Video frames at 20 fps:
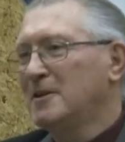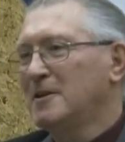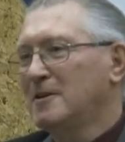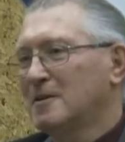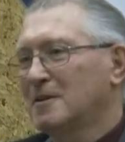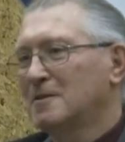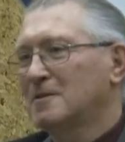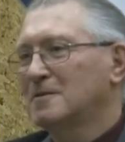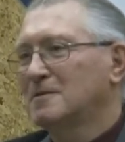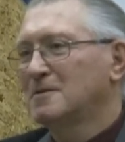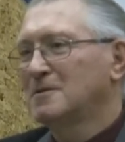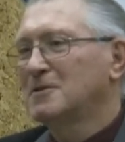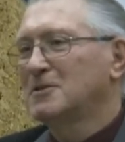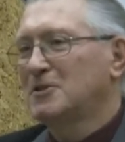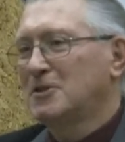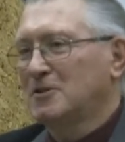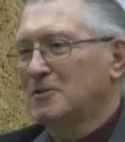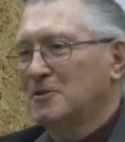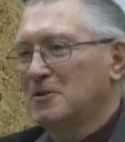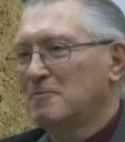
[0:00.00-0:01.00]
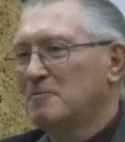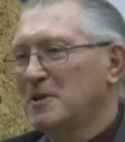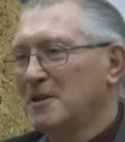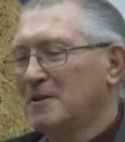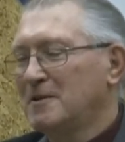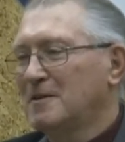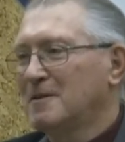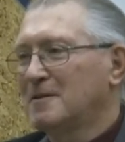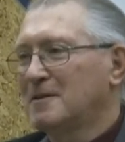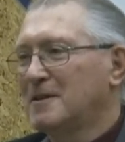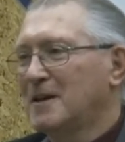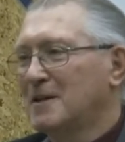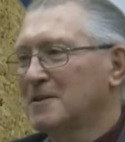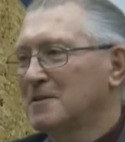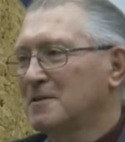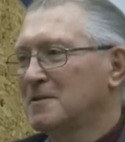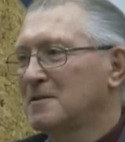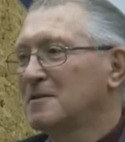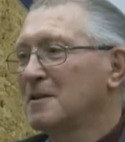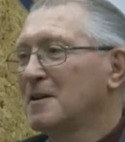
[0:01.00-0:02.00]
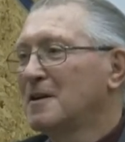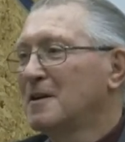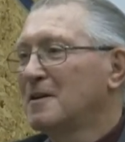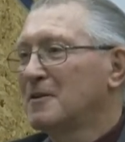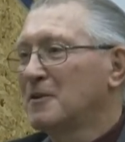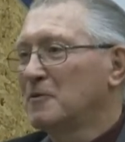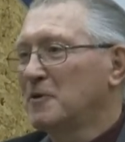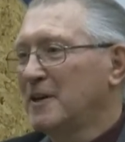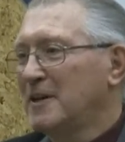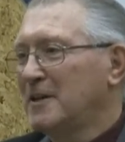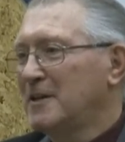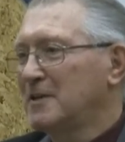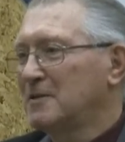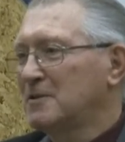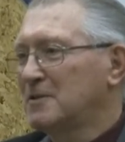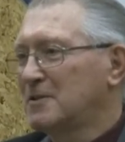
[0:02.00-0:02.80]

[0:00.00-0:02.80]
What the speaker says: here shows me that that's the way it is.